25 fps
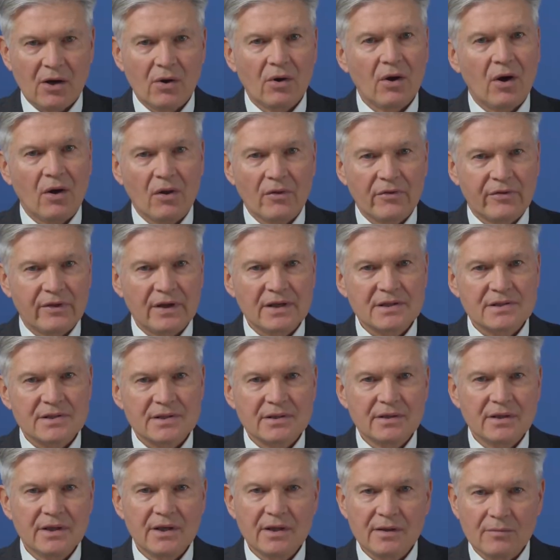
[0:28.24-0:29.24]
now all
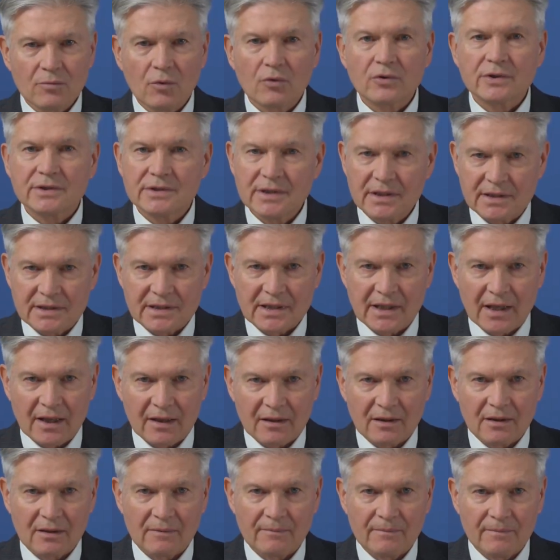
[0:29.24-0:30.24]
this in more
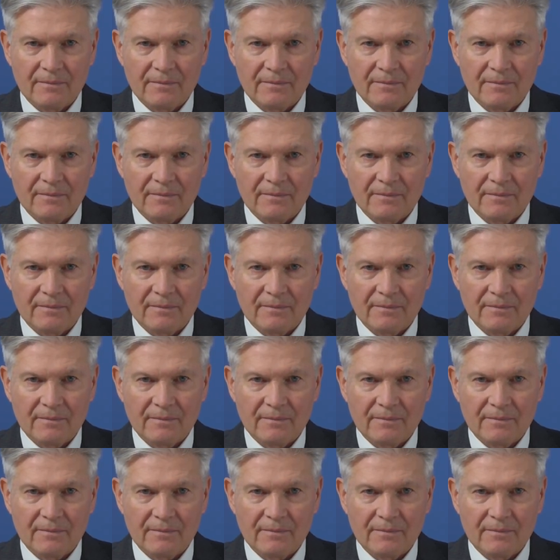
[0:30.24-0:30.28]
detail.